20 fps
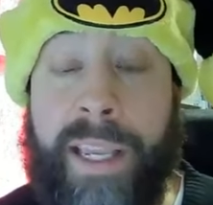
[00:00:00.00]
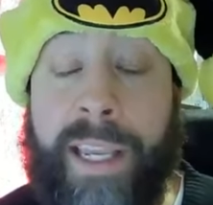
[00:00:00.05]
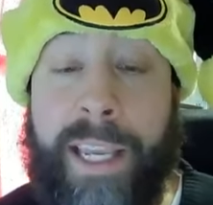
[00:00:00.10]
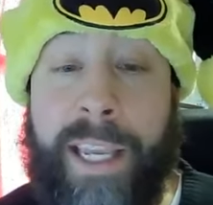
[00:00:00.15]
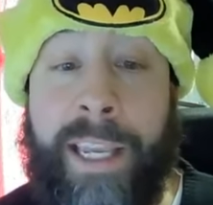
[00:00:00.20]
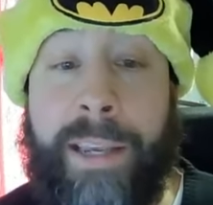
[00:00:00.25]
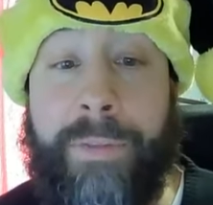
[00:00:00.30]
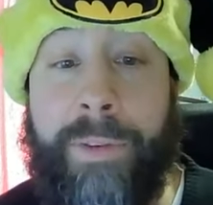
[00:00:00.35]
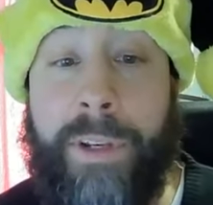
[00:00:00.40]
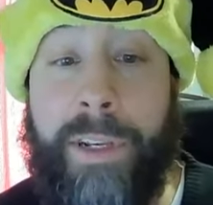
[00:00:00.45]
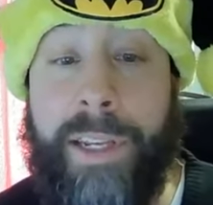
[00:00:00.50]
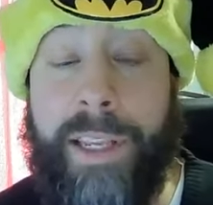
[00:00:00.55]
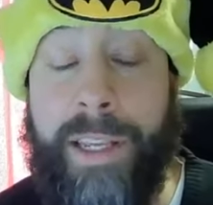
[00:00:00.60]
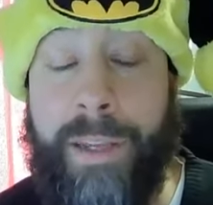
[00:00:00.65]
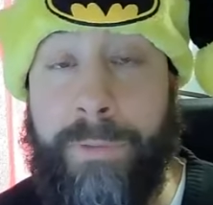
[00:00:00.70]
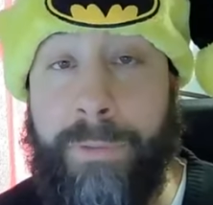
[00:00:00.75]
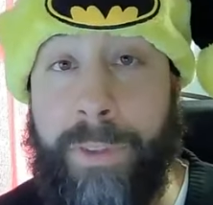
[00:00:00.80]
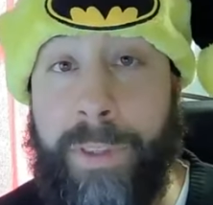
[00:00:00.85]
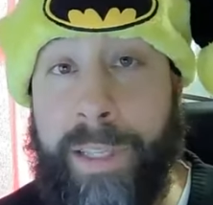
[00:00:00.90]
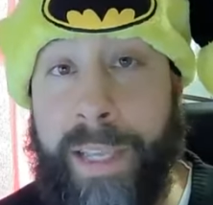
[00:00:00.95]
Even
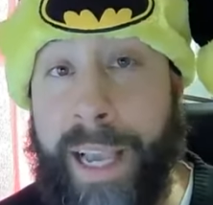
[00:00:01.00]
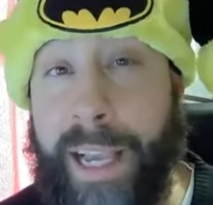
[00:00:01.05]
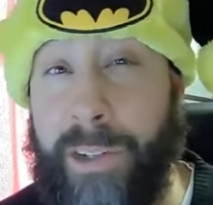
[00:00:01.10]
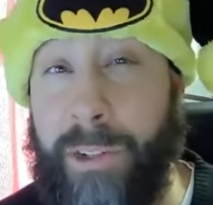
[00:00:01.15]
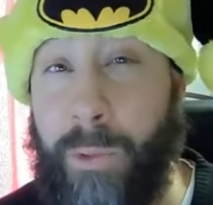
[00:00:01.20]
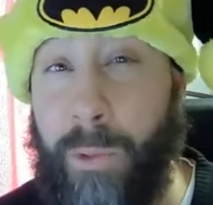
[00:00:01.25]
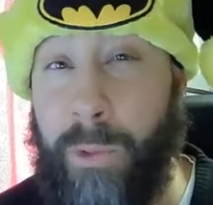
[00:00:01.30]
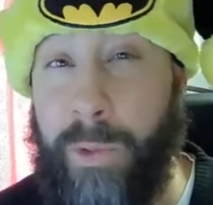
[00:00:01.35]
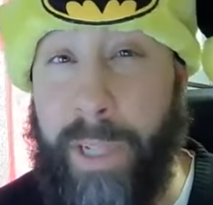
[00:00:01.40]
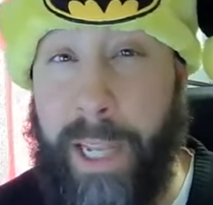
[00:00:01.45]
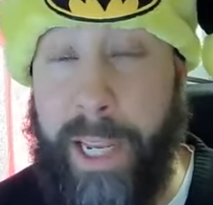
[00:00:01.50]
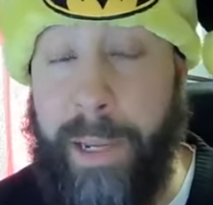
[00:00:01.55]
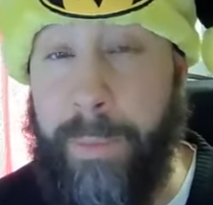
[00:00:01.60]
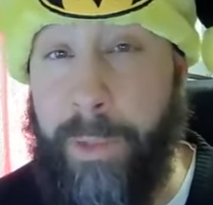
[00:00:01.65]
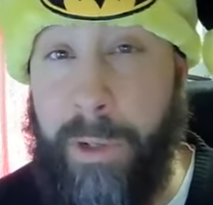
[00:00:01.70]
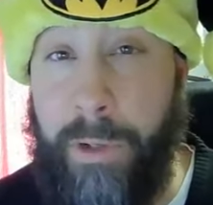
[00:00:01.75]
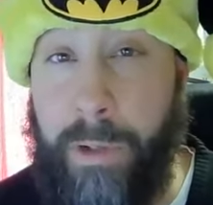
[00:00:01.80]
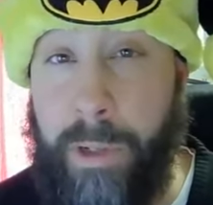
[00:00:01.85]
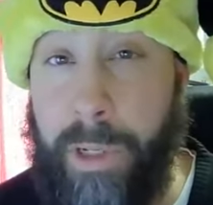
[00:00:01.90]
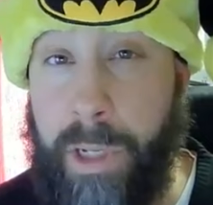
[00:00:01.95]
if the actual
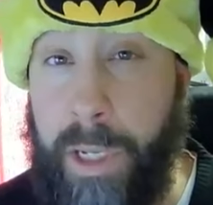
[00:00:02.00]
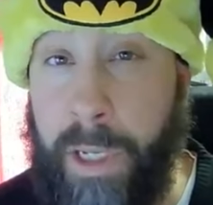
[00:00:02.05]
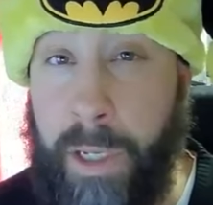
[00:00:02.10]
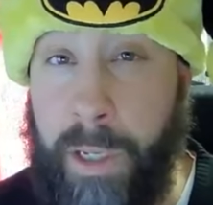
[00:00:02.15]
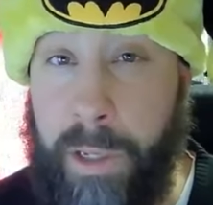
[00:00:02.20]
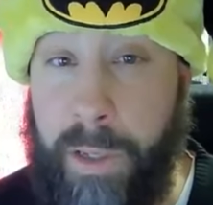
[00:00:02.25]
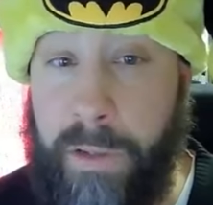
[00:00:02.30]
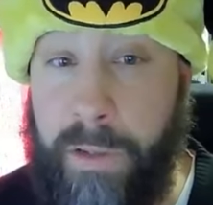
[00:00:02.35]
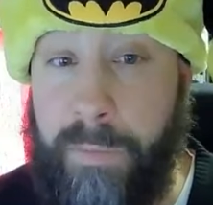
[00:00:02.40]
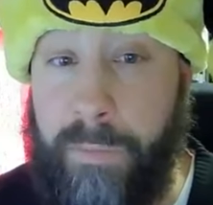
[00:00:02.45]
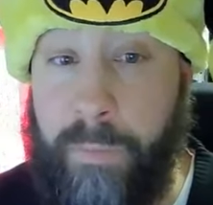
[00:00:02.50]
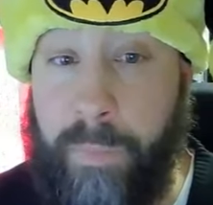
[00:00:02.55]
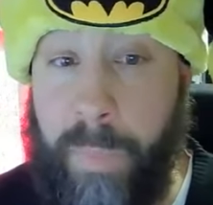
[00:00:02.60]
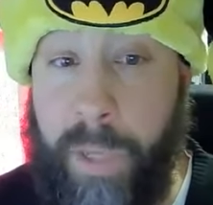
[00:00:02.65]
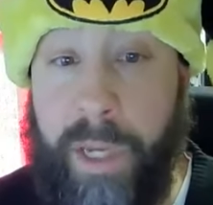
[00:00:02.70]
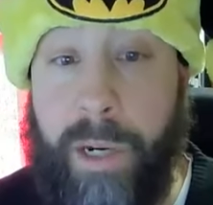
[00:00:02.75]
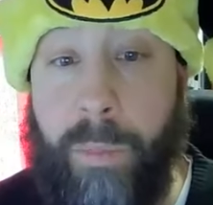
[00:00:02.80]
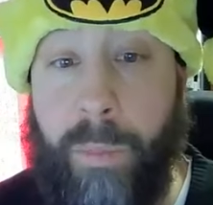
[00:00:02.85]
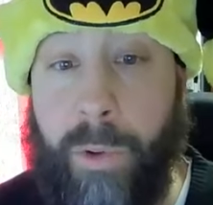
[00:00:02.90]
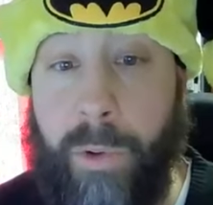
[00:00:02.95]
damage is
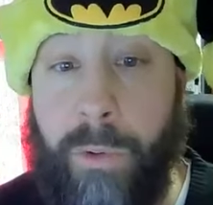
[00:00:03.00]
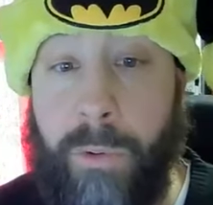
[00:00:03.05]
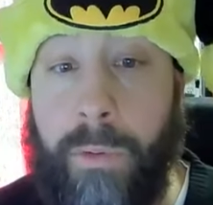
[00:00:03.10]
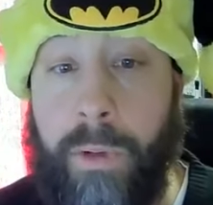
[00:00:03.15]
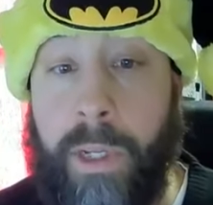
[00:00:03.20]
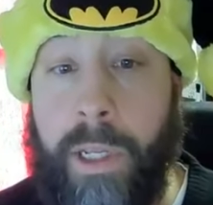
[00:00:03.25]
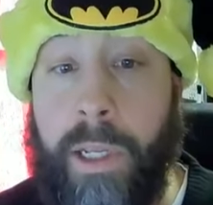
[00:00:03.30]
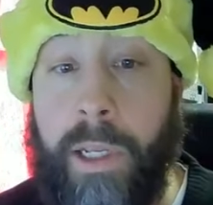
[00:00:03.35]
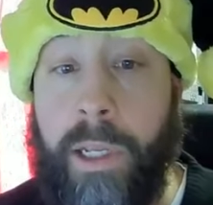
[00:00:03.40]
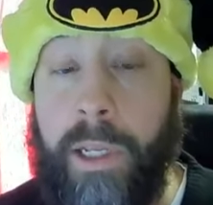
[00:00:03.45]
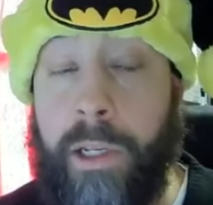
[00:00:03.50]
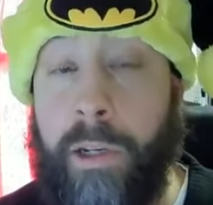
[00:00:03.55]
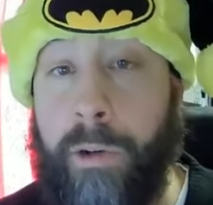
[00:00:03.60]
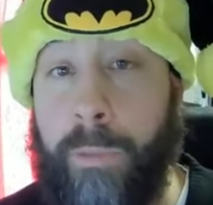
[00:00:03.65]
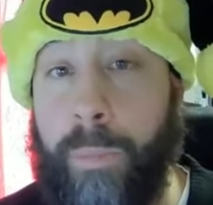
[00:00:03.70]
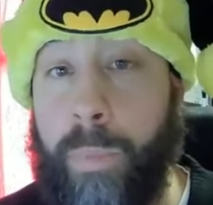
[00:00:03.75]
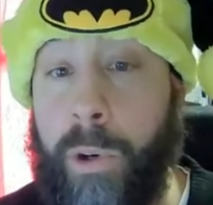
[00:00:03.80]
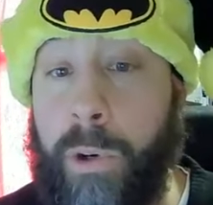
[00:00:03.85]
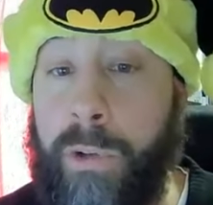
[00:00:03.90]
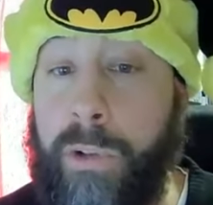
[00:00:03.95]
minimal, your
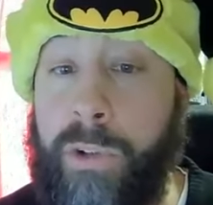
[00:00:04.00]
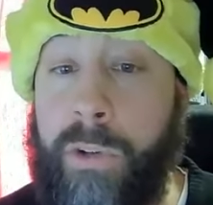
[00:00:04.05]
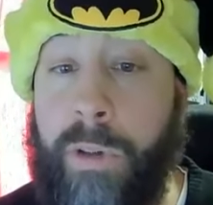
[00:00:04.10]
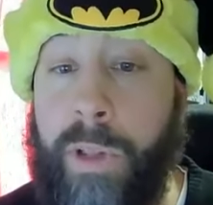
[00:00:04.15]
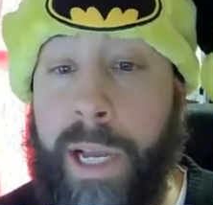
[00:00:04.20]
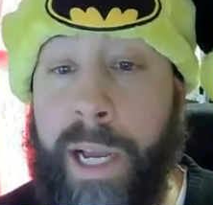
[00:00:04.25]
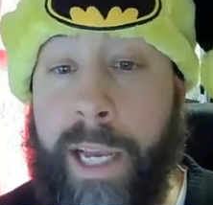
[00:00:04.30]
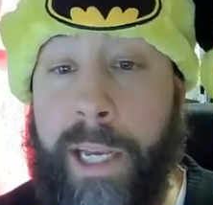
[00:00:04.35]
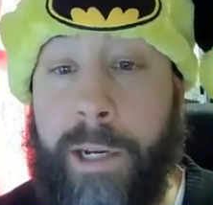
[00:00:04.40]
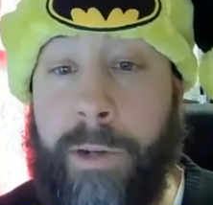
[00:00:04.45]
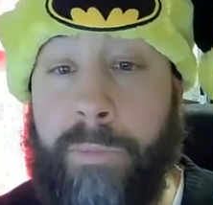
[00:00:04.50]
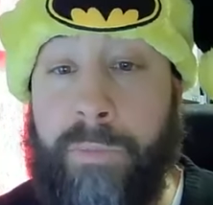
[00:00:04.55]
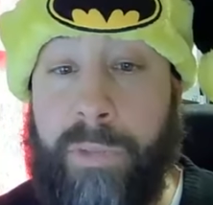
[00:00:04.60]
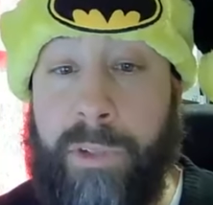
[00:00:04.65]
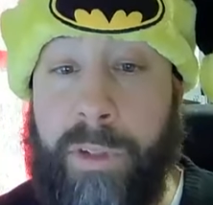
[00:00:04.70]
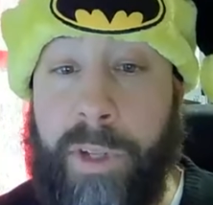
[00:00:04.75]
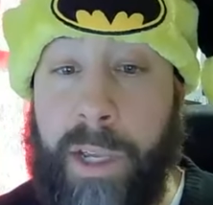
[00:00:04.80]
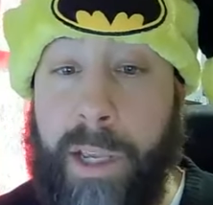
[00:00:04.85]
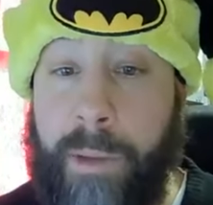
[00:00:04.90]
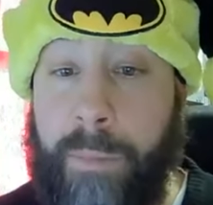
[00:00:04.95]
personal
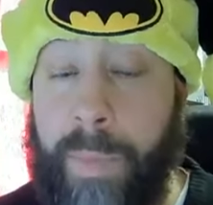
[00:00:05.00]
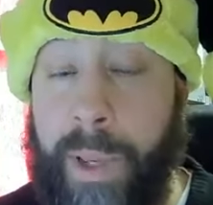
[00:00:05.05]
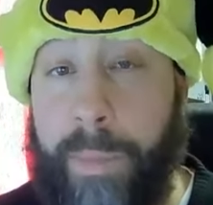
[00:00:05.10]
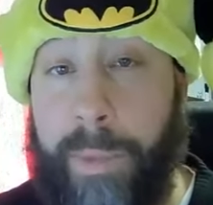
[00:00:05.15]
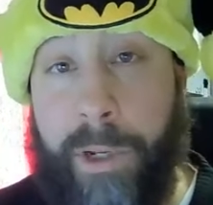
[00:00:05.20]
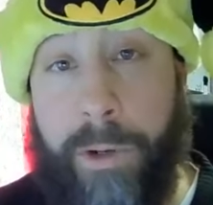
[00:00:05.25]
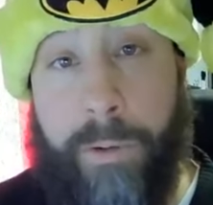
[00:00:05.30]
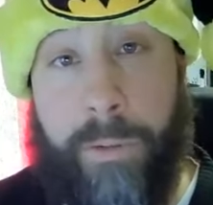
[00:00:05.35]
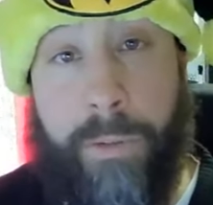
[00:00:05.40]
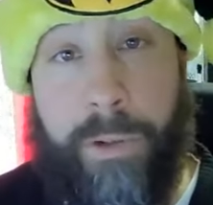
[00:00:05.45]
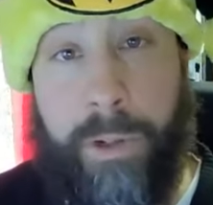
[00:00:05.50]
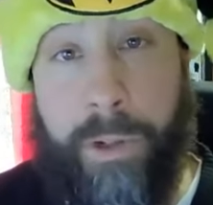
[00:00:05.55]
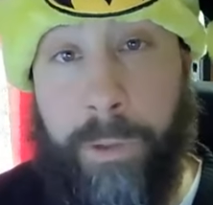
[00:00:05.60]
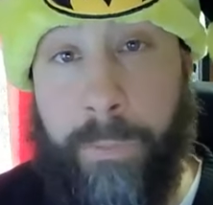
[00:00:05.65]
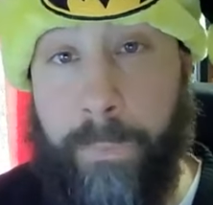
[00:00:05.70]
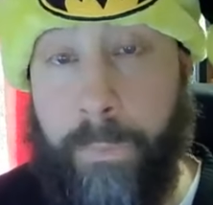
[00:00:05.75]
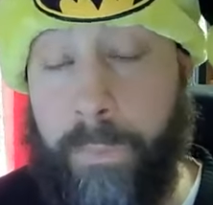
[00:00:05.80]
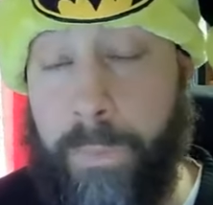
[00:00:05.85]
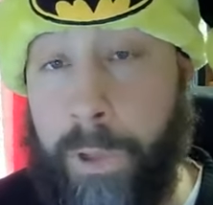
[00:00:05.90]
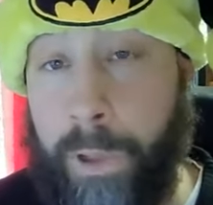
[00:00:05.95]
items, maybe your your
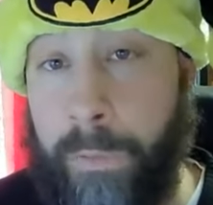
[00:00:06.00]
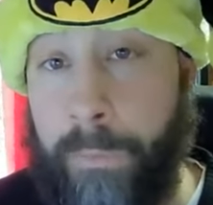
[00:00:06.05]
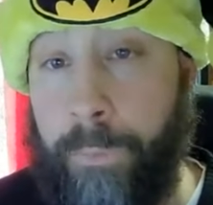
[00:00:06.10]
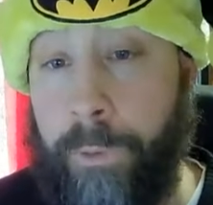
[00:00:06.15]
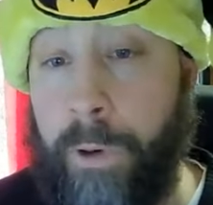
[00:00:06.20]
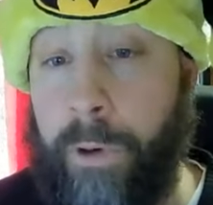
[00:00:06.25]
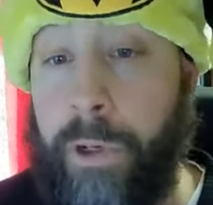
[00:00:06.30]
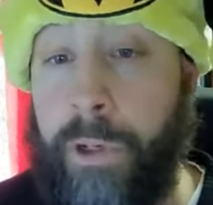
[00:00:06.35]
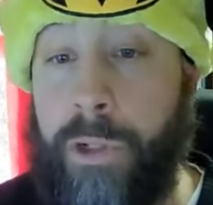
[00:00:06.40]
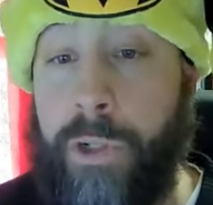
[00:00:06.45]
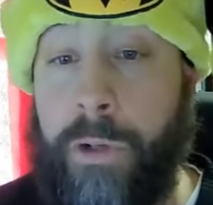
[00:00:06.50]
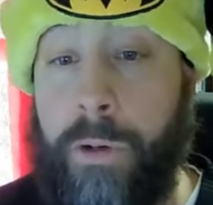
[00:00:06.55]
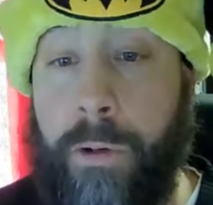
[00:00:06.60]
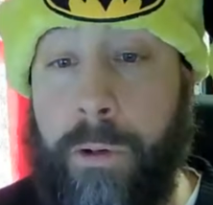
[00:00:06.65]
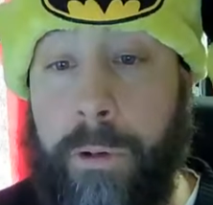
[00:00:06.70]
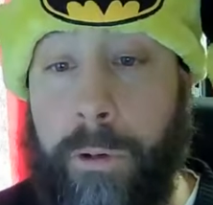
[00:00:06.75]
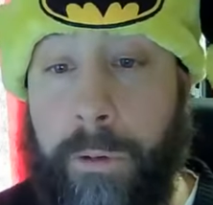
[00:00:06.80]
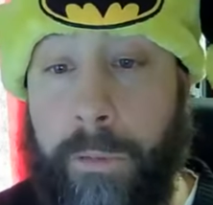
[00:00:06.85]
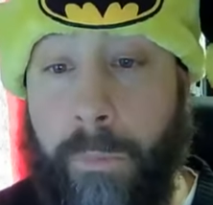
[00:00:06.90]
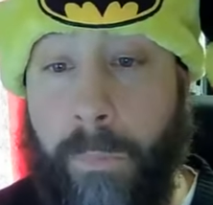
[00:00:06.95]
your
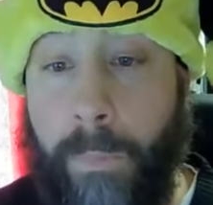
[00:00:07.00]
furniture,